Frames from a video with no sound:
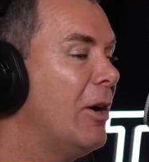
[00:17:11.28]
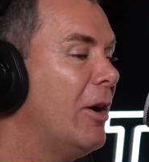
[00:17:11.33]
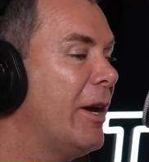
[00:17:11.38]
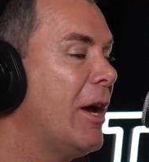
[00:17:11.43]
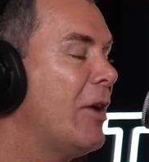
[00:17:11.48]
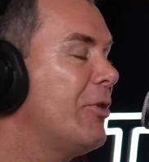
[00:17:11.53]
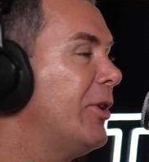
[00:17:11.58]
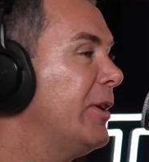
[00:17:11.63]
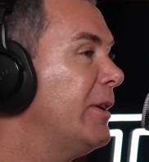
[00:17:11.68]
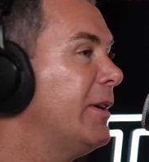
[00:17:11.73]

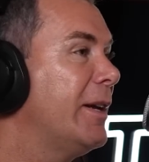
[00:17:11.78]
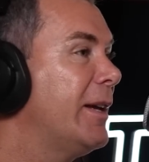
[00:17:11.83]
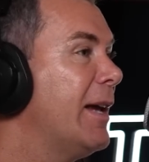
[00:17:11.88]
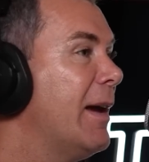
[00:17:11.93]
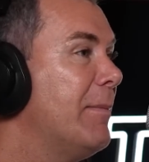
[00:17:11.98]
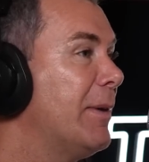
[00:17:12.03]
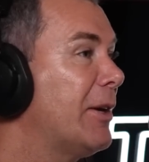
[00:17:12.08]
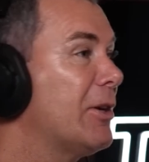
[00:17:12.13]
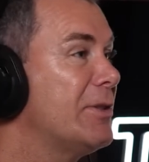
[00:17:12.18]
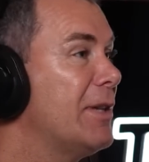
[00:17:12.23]
don't think you
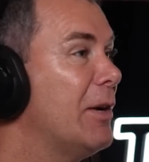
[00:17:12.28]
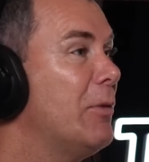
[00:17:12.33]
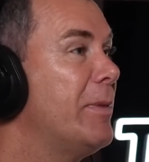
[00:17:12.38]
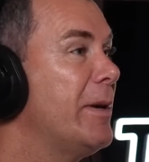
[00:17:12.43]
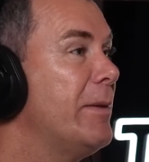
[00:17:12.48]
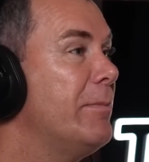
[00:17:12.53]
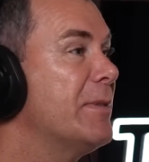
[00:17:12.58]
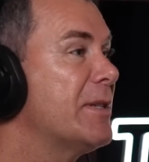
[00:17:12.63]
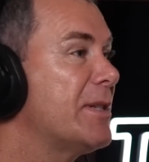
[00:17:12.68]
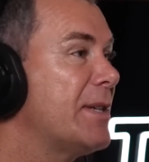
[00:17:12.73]
can because there'll
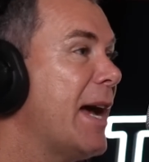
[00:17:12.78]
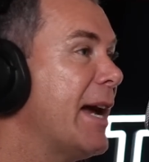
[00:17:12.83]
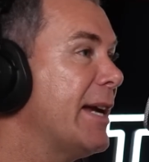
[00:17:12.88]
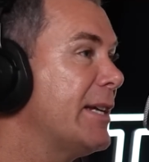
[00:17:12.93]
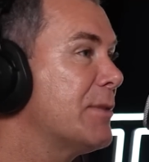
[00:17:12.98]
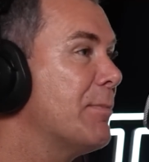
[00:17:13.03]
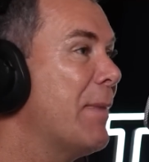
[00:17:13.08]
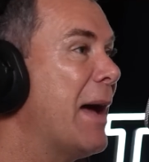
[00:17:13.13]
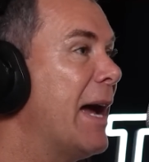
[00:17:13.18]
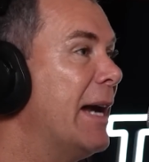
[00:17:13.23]
be
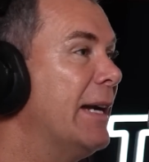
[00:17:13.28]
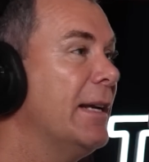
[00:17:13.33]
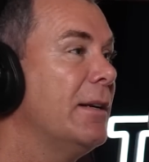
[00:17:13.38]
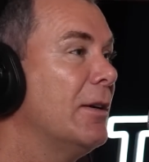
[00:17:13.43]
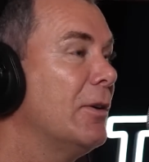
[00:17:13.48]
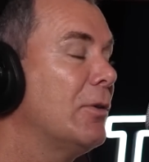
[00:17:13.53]
mistakes made and